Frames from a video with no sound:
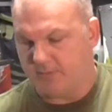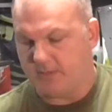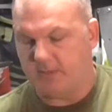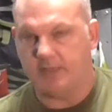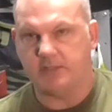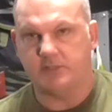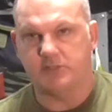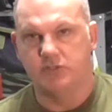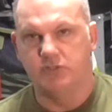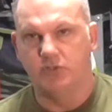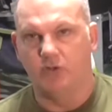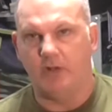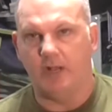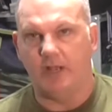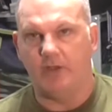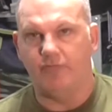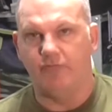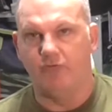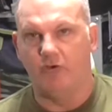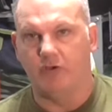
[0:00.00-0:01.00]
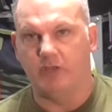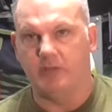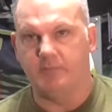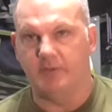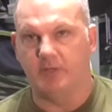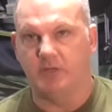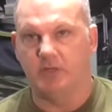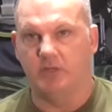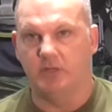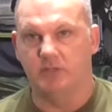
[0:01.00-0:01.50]
it's not as rocky
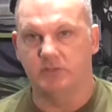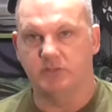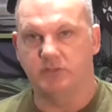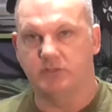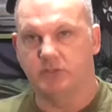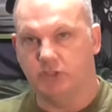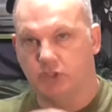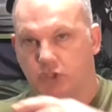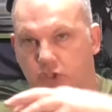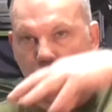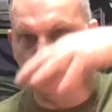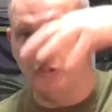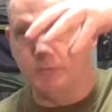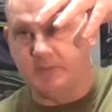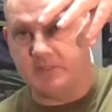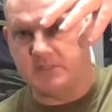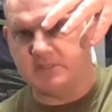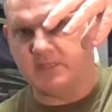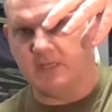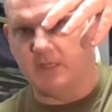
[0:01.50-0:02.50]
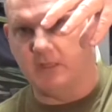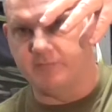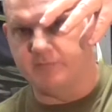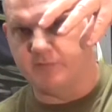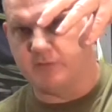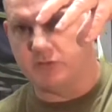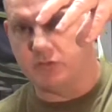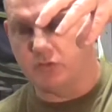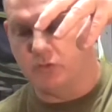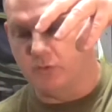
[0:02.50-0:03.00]
because the tube itself
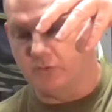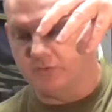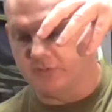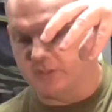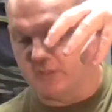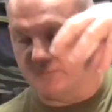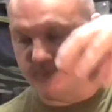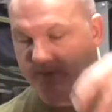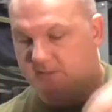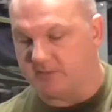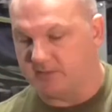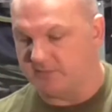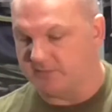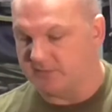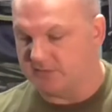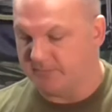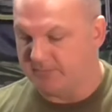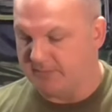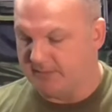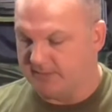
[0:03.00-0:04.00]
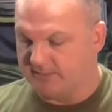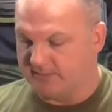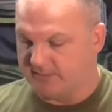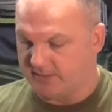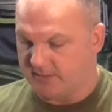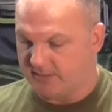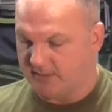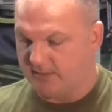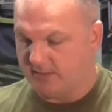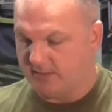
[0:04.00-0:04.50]
is causing a bit of stability.